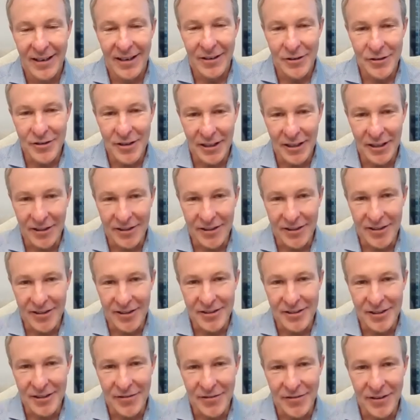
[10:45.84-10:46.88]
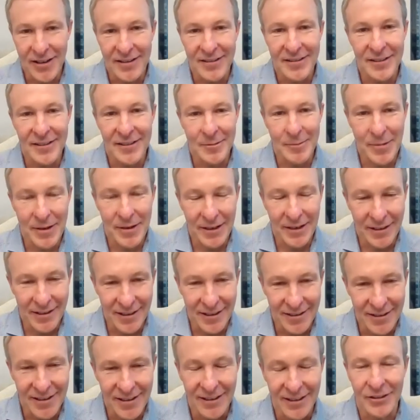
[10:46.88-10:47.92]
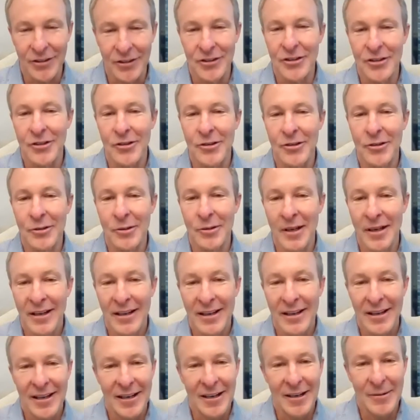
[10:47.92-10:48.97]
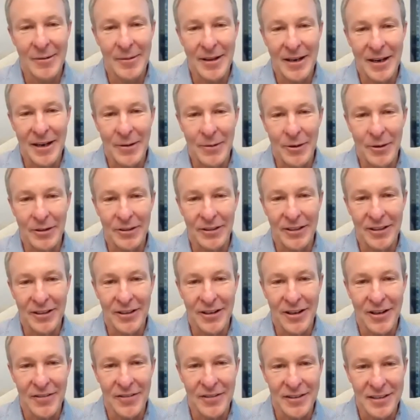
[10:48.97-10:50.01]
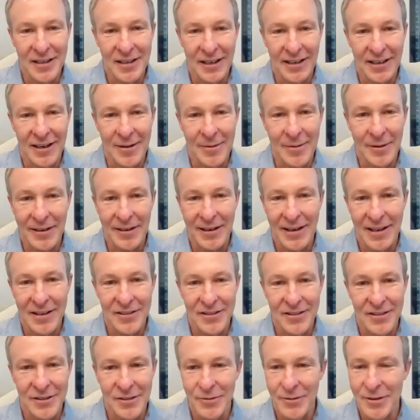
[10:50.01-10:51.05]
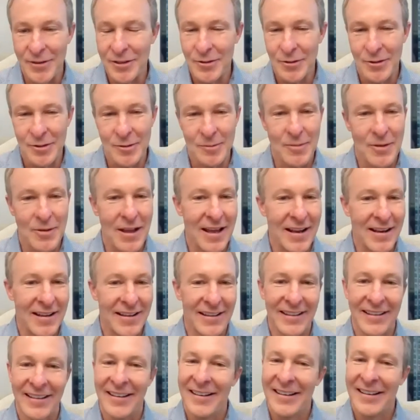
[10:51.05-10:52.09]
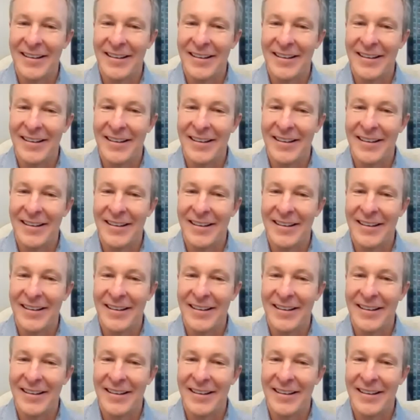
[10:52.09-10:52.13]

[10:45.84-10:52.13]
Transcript: undersecretaries of defense at the Pentagon, Dr. Chu, and I worked in an office, economic analysis and resource planning.